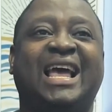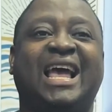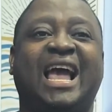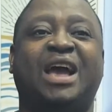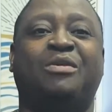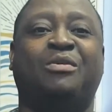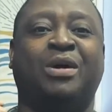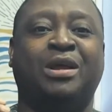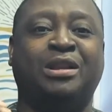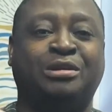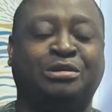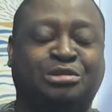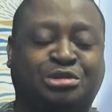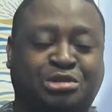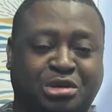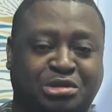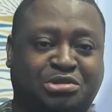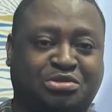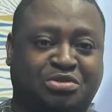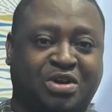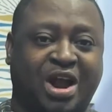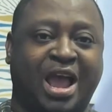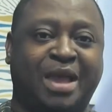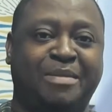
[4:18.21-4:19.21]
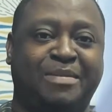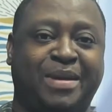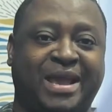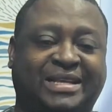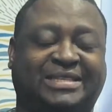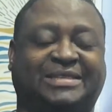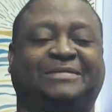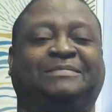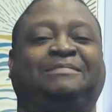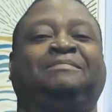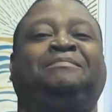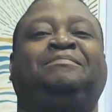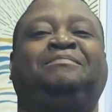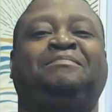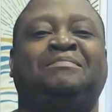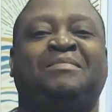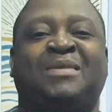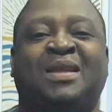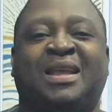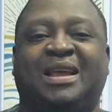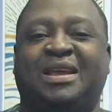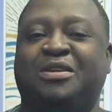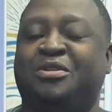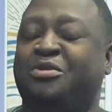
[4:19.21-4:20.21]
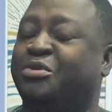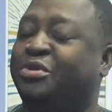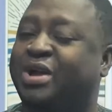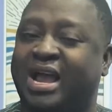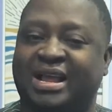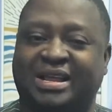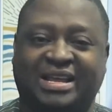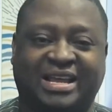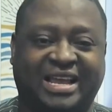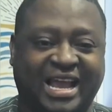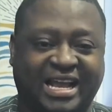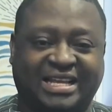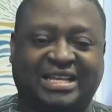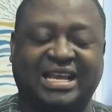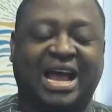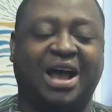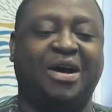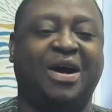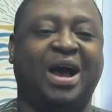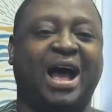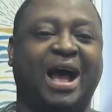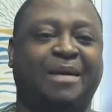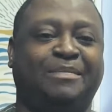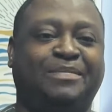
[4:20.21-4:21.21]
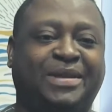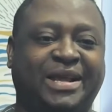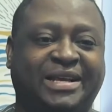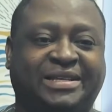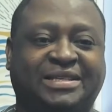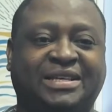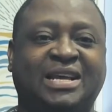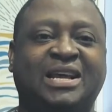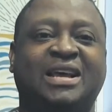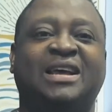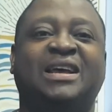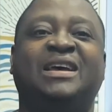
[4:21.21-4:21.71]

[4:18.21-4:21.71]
And when you subscribe it, you can get our updates.